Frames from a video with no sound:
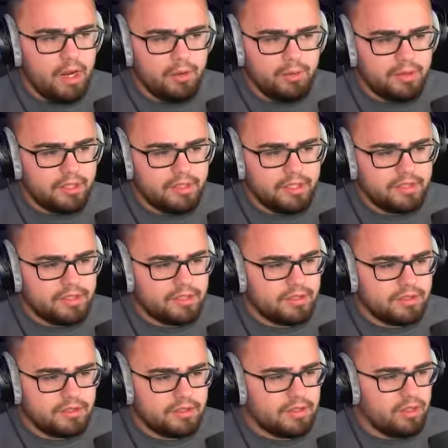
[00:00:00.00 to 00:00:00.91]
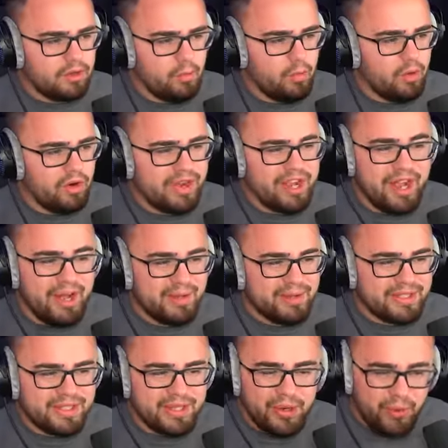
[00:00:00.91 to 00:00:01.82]
I don't think this is gonna work
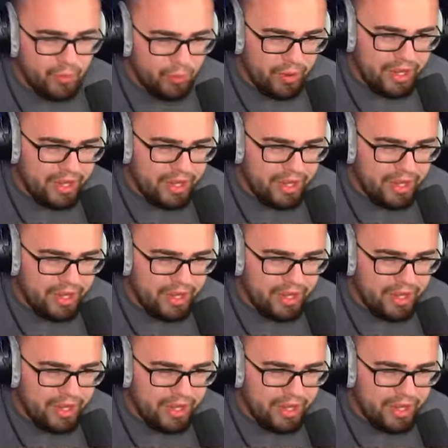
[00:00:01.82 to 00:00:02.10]
out so